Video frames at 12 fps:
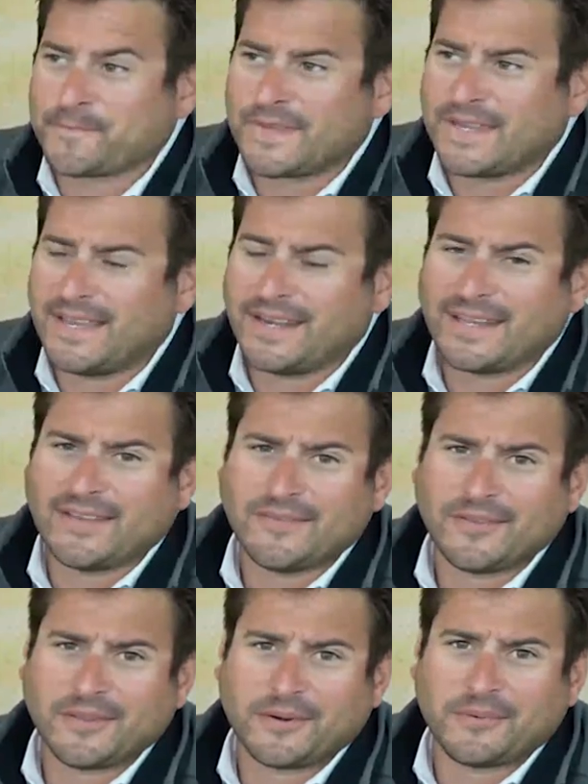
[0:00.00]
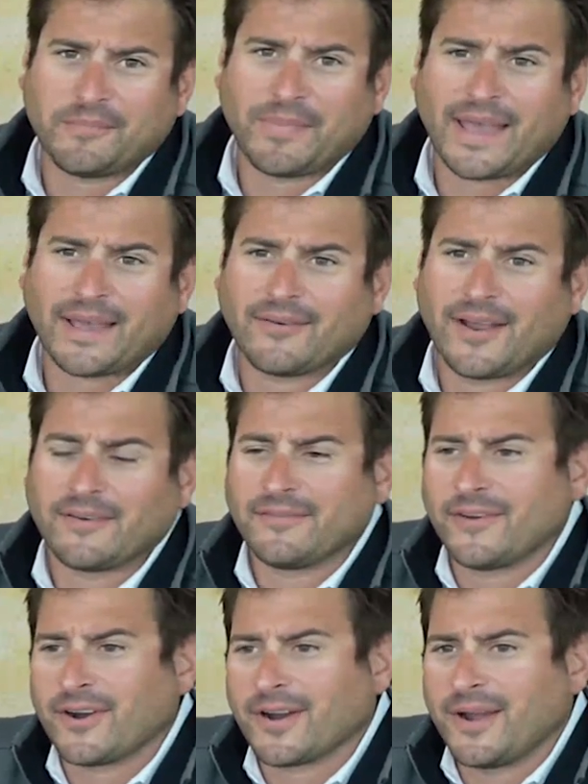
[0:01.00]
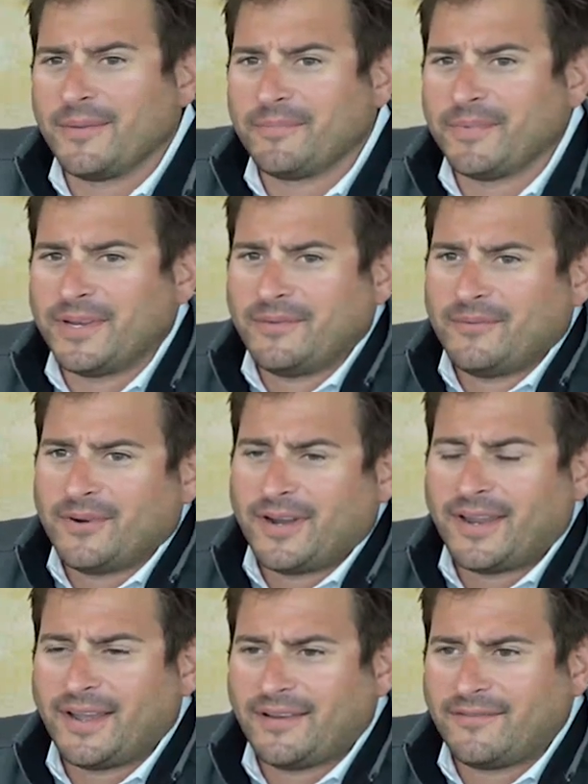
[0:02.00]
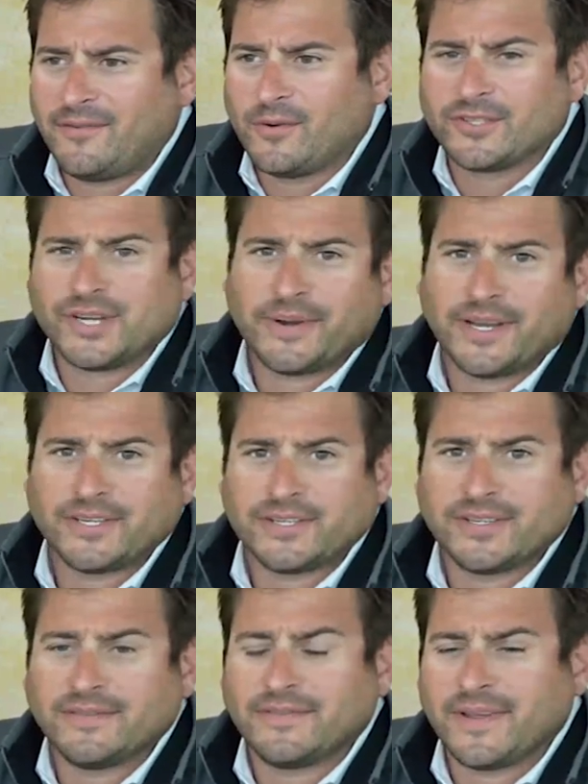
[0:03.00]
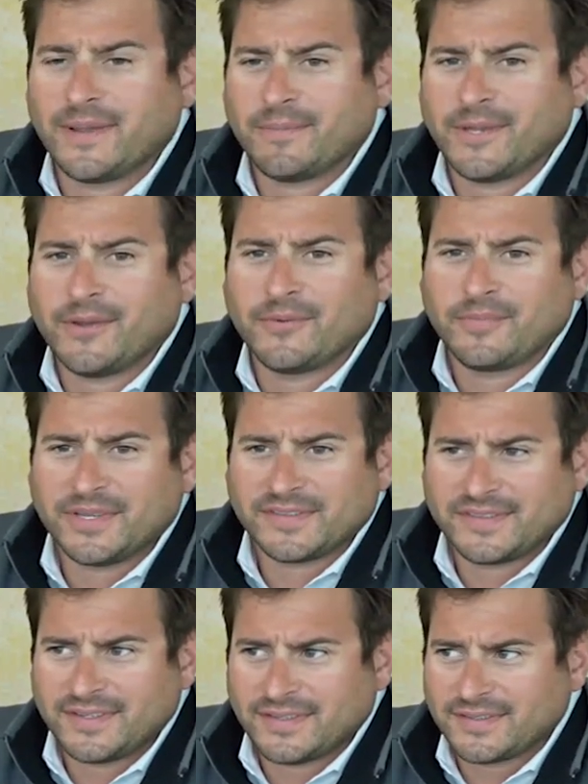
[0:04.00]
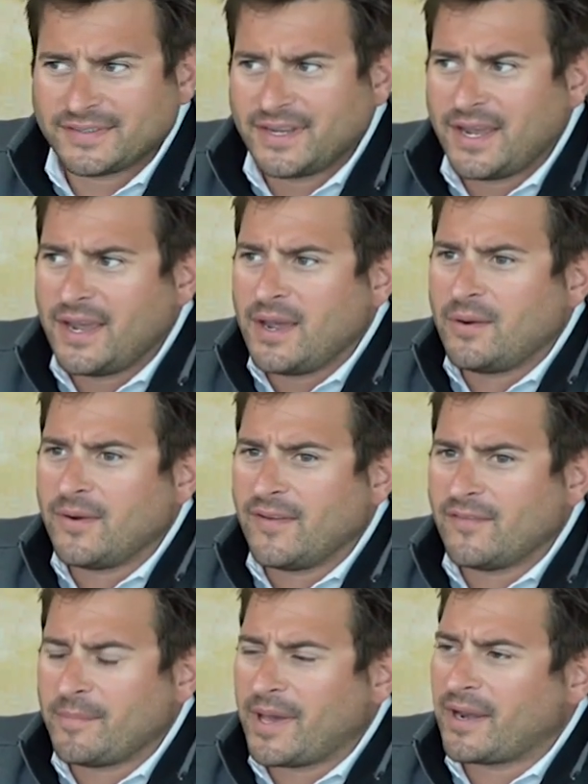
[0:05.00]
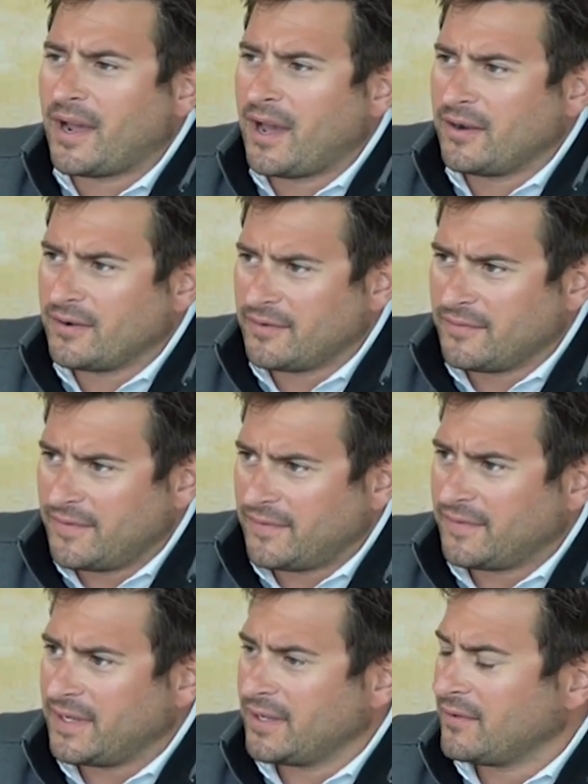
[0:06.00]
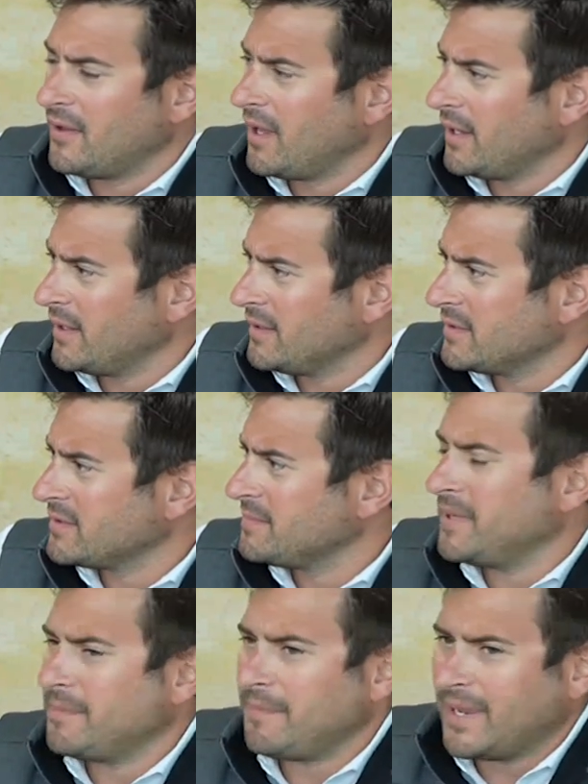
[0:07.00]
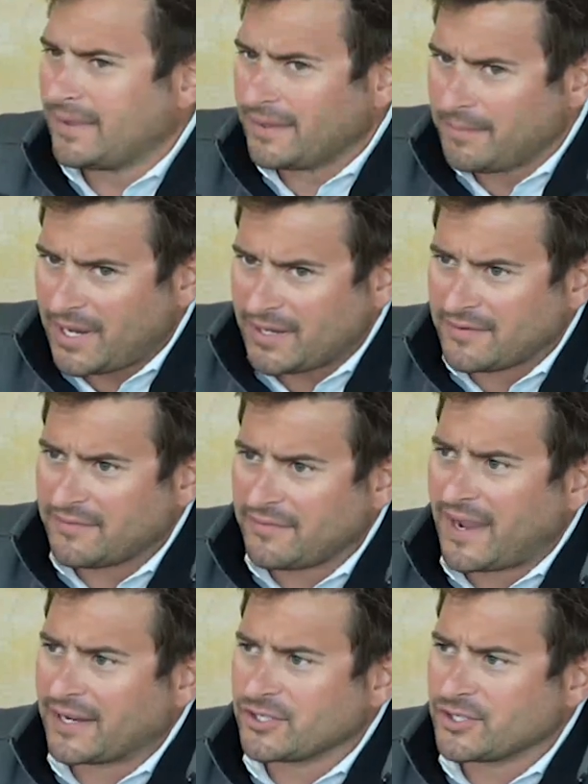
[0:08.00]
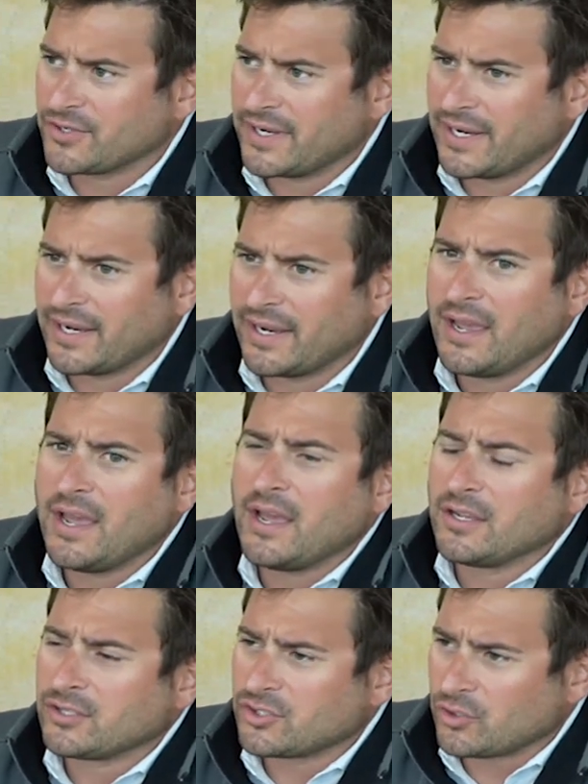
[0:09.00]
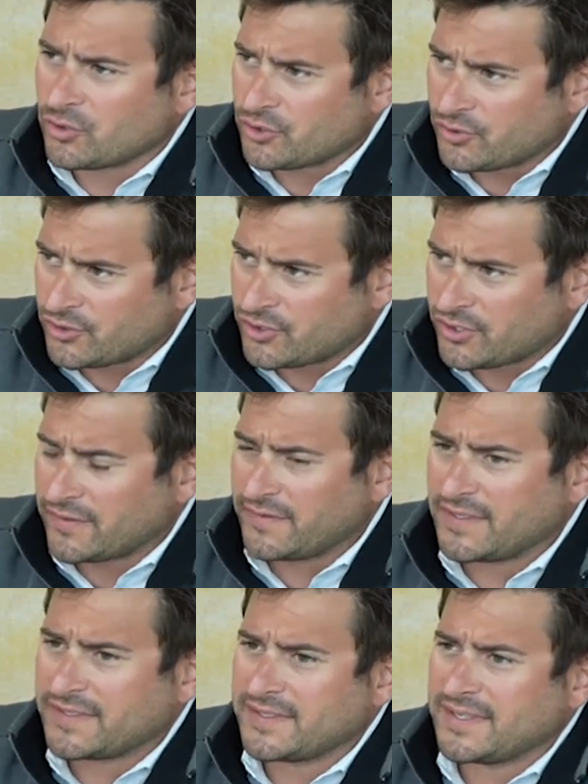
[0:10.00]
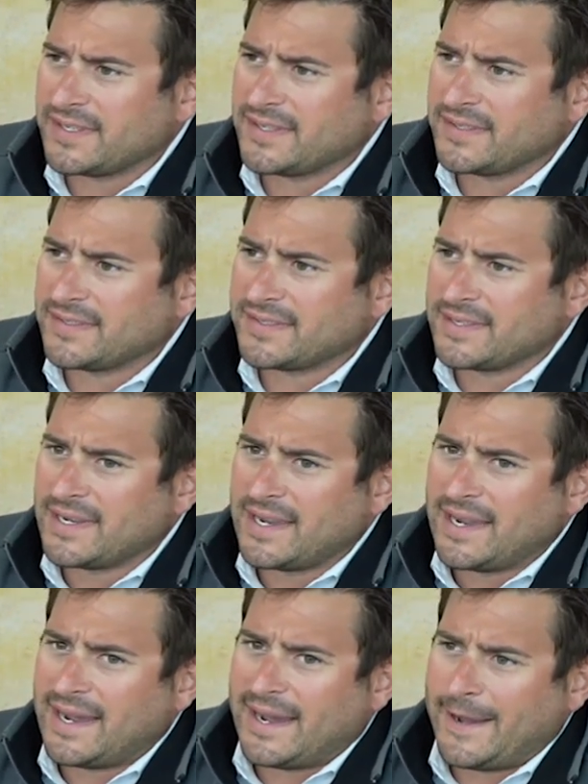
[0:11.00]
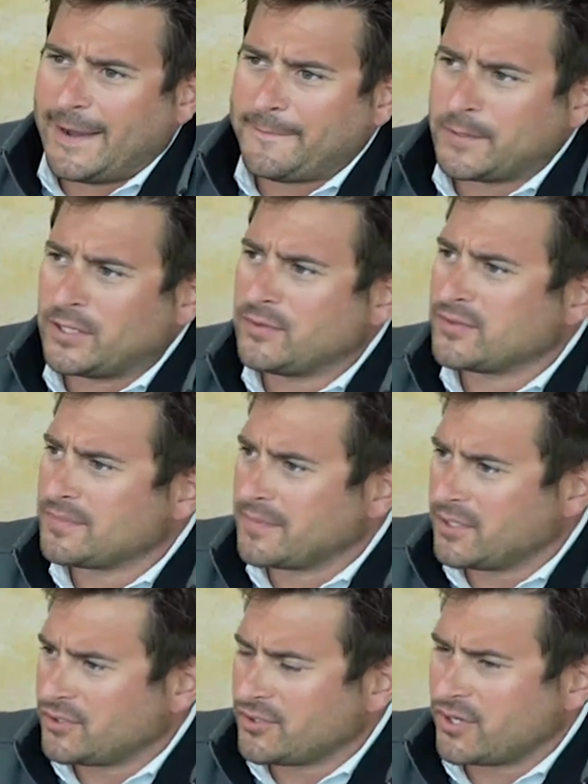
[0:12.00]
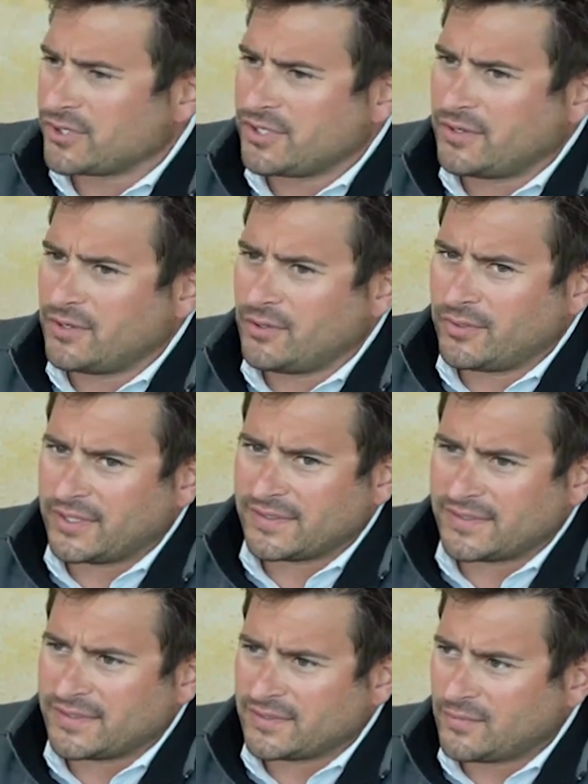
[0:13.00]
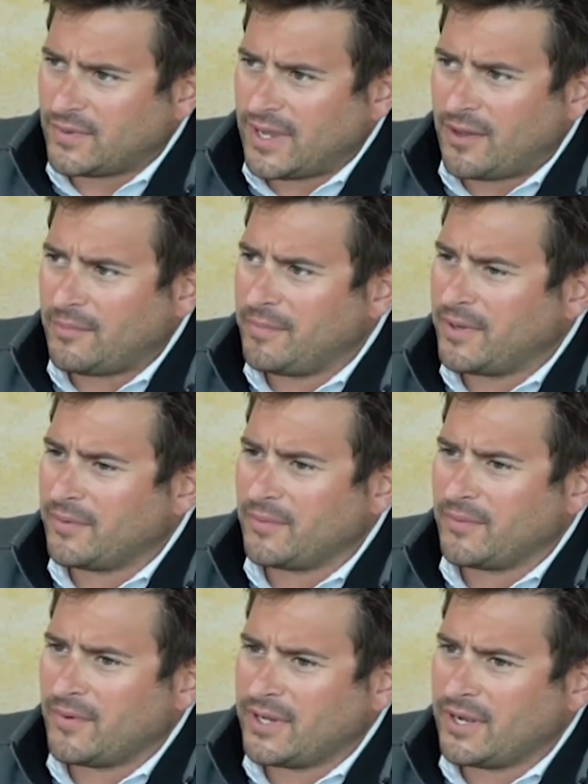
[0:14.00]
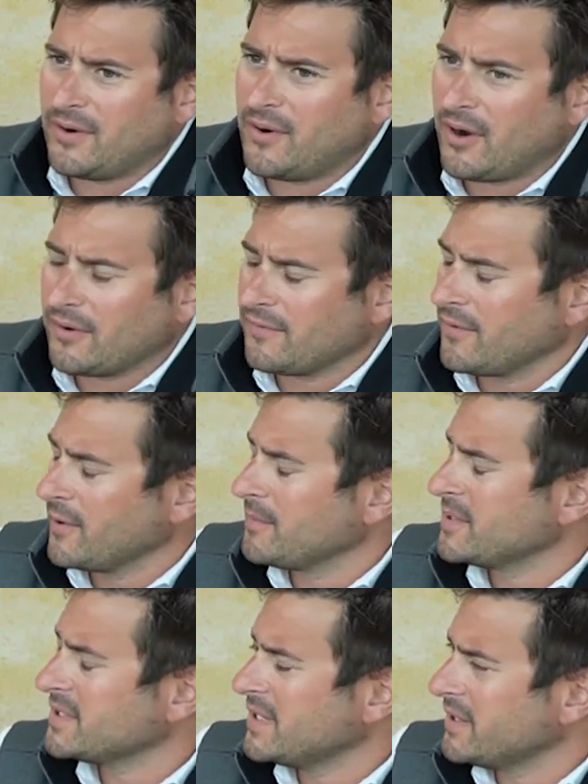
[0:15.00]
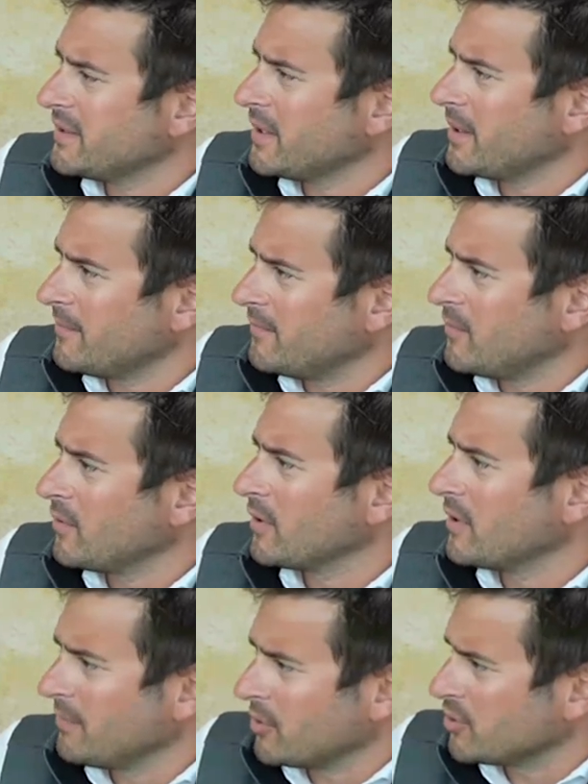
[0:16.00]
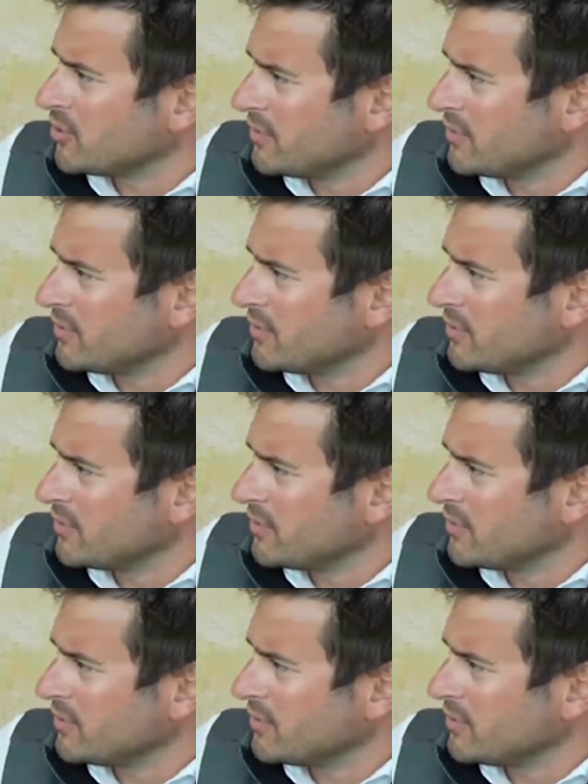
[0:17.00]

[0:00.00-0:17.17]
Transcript: yeah, to give you a little background of our company, we're a fourth-generation family-owned business. We have about one hundred fifty clients, mainly manufacturing, social services. Um, we do some construction holdings as well, but, you know, our firm is geared up for commercial